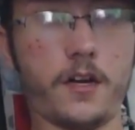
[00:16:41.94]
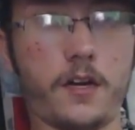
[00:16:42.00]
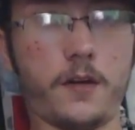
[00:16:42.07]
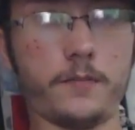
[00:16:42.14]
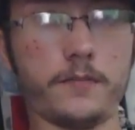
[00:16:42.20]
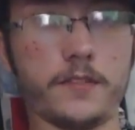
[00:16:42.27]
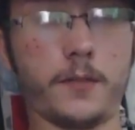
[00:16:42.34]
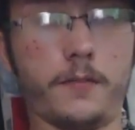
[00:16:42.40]

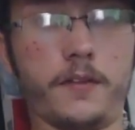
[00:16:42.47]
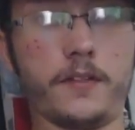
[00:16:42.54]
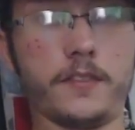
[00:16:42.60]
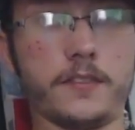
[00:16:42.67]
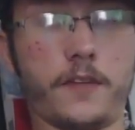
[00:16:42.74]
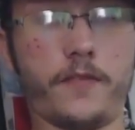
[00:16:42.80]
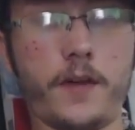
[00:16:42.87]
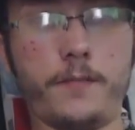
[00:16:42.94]
Um, some of
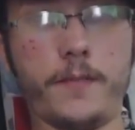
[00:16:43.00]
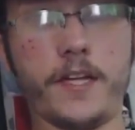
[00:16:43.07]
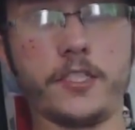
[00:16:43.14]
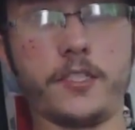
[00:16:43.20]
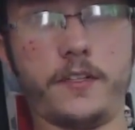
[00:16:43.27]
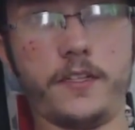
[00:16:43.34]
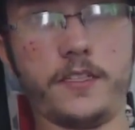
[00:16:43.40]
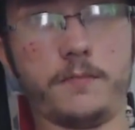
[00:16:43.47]
the stuff I
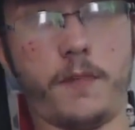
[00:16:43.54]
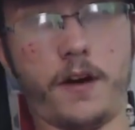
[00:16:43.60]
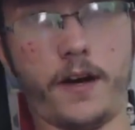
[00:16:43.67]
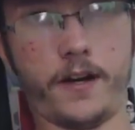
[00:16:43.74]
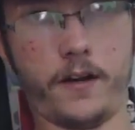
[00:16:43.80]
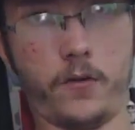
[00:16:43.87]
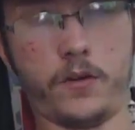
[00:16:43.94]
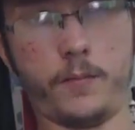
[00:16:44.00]
mentioned is
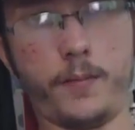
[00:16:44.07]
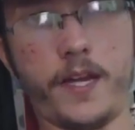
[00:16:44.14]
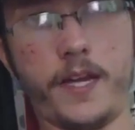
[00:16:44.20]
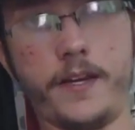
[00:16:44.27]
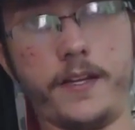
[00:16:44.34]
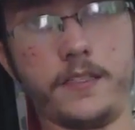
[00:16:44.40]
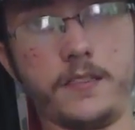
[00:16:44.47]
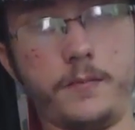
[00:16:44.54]
my own
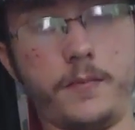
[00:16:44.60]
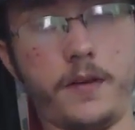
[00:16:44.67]
opinions,